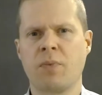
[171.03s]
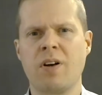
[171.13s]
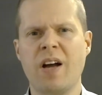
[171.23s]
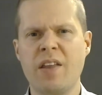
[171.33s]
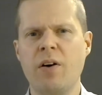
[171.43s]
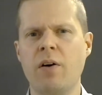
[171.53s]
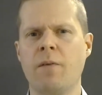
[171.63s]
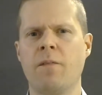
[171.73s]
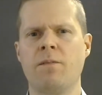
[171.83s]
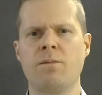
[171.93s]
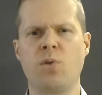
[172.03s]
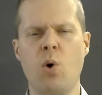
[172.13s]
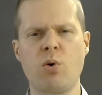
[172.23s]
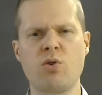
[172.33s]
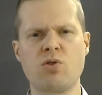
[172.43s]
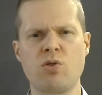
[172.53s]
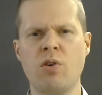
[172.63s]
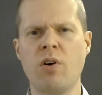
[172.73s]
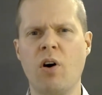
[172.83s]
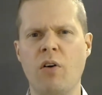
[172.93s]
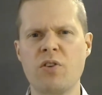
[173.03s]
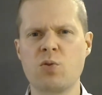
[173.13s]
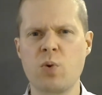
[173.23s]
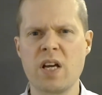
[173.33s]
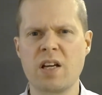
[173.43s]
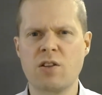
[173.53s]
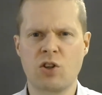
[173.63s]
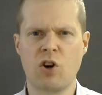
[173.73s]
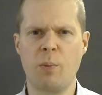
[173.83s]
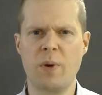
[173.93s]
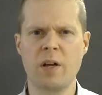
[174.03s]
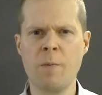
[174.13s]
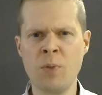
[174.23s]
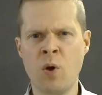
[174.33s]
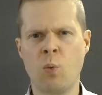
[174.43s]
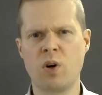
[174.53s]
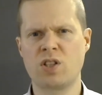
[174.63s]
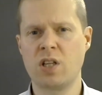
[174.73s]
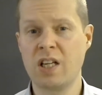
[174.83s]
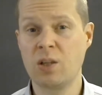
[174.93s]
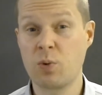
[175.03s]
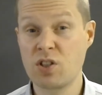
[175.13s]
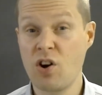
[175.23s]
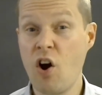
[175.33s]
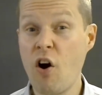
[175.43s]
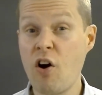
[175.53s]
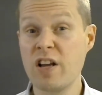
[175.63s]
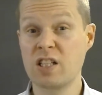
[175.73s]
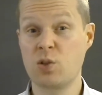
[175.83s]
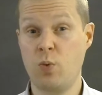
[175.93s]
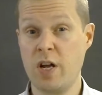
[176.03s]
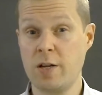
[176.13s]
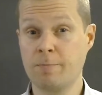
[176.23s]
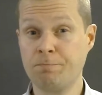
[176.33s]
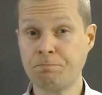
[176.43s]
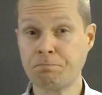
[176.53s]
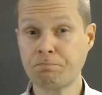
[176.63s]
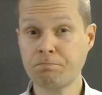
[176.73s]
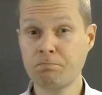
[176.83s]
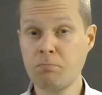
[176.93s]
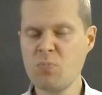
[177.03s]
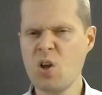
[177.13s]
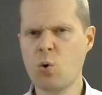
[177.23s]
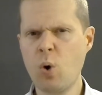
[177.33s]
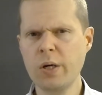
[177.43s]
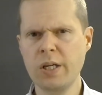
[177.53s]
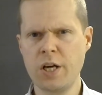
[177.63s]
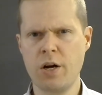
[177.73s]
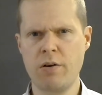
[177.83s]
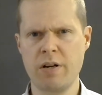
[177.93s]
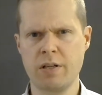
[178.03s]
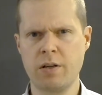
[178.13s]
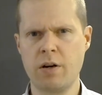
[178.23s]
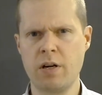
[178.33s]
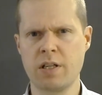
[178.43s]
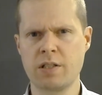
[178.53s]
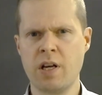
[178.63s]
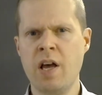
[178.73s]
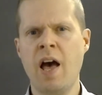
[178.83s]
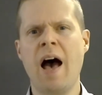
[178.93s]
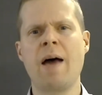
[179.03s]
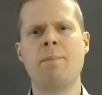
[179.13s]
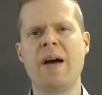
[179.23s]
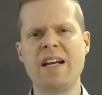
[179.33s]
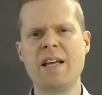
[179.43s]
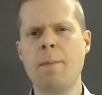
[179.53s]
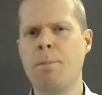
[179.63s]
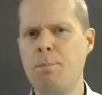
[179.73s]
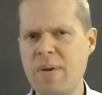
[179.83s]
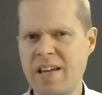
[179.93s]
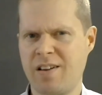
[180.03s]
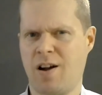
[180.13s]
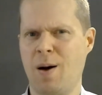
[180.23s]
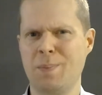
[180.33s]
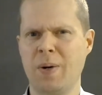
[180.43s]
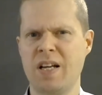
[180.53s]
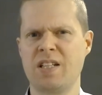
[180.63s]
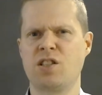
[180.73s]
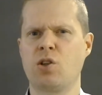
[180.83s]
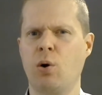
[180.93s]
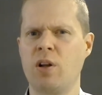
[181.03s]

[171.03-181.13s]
Another focus of this week, the topic was an earnings week, quarterly earnings, and many big companies told